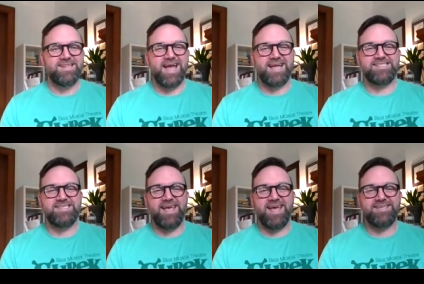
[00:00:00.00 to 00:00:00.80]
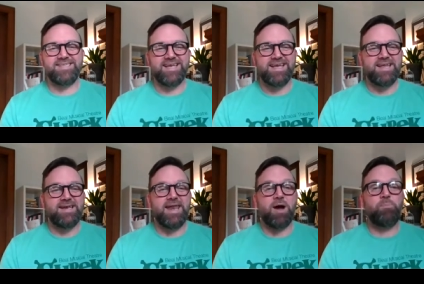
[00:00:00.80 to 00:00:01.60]
That's it.
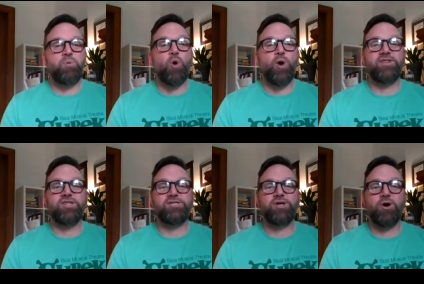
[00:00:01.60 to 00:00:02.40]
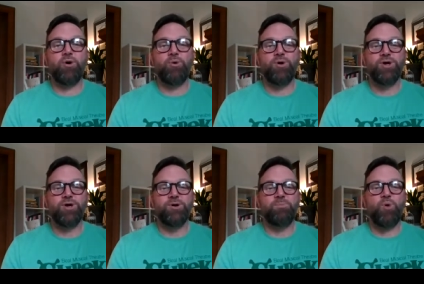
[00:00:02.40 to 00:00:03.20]
Now point the toe.
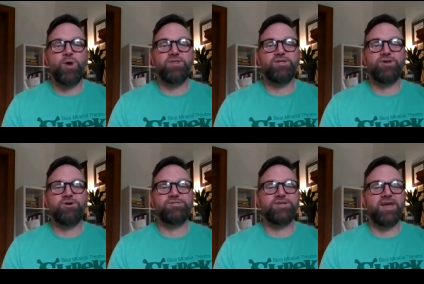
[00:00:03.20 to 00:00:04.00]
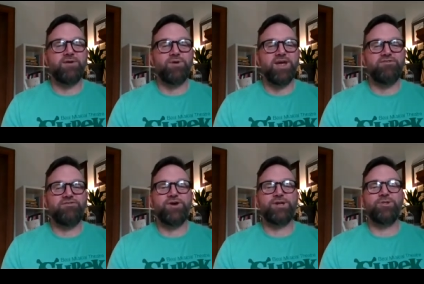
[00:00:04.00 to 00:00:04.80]
Point the toes on that right
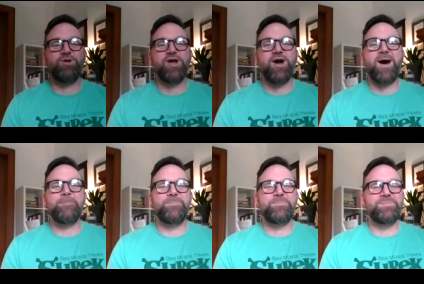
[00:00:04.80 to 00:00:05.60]
foot. Look up.